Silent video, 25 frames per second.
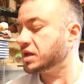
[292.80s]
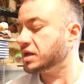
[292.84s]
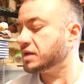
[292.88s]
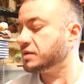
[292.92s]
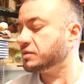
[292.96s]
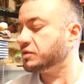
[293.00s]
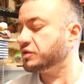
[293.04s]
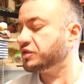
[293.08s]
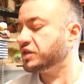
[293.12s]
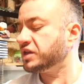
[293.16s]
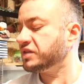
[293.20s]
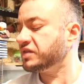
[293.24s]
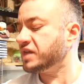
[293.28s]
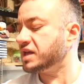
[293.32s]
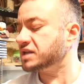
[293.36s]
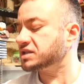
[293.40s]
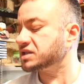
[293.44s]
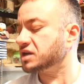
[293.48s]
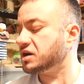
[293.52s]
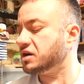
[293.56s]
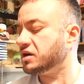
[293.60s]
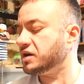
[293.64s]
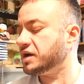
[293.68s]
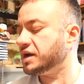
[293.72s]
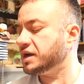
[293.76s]
I think that's
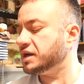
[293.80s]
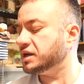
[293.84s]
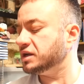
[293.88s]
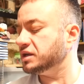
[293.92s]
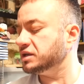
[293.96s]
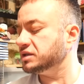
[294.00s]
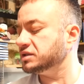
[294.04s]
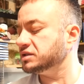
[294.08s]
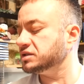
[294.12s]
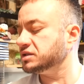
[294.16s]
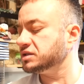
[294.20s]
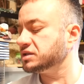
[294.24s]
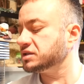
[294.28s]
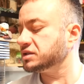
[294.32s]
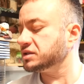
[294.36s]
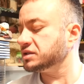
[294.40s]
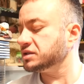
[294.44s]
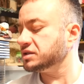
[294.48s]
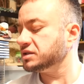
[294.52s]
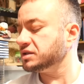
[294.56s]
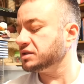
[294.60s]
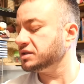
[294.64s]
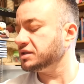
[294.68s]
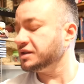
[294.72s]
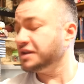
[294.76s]
Ireland.
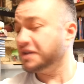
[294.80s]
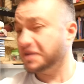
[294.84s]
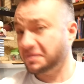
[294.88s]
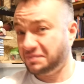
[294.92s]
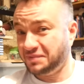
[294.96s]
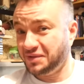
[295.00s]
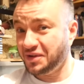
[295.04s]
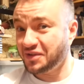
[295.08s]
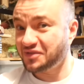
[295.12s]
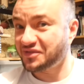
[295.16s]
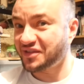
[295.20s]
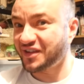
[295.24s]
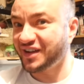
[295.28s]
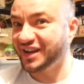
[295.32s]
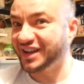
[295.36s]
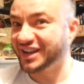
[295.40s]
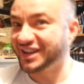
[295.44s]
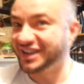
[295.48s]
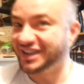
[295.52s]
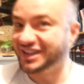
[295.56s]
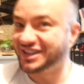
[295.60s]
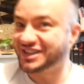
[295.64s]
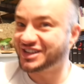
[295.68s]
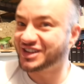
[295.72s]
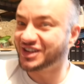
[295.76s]
I'm not very
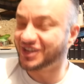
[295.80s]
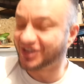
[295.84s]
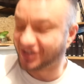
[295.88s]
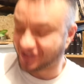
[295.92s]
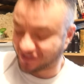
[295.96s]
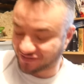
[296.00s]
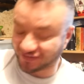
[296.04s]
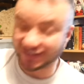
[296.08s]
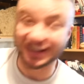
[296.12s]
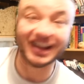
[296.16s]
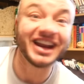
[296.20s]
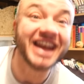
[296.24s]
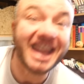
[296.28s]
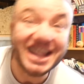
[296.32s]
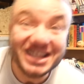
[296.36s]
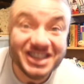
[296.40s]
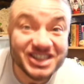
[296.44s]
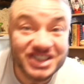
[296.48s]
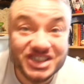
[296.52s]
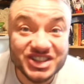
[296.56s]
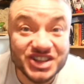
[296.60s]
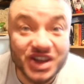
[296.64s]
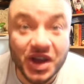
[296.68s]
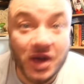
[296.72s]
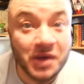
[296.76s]
good at geography. Let's
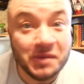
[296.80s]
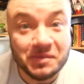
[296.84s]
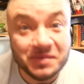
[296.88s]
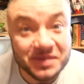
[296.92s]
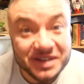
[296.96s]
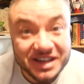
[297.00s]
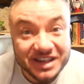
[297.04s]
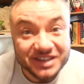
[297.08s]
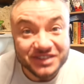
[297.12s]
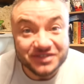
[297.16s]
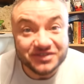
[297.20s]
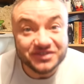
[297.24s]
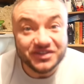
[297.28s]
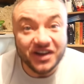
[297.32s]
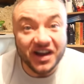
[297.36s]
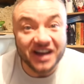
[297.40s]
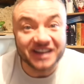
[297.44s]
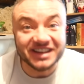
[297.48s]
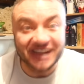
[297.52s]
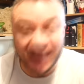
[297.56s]
just open it and find